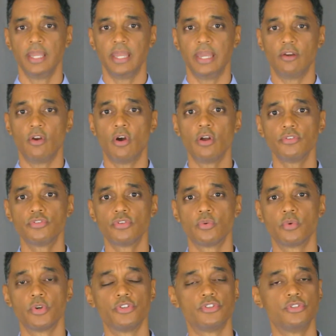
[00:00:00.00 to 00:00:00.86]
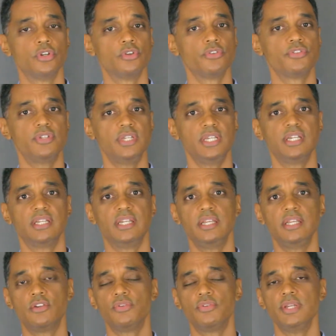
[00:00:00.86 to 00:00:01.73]
And also, we're still seeing an
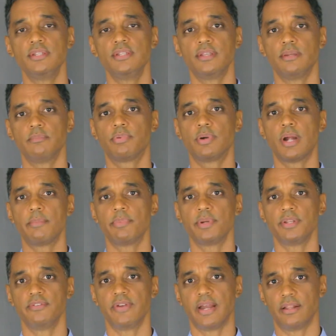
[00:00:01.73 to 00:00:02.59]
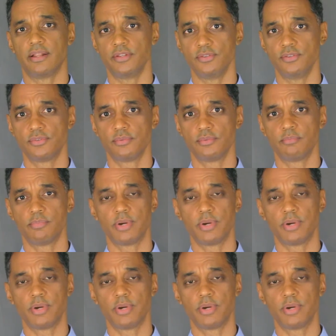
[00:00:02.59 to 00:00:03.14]
increase in property values.